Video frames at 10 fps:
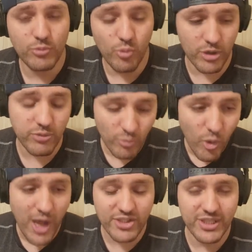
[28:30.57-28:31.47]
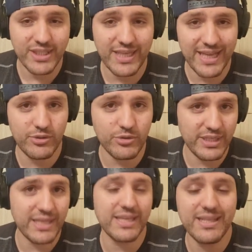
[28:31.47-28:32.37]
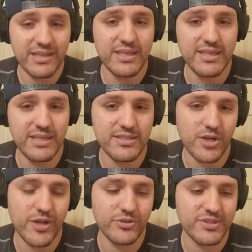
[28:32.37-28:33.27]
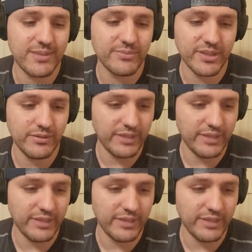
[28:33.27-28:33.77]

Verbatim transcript: worth watching, and you think it, he is onto something,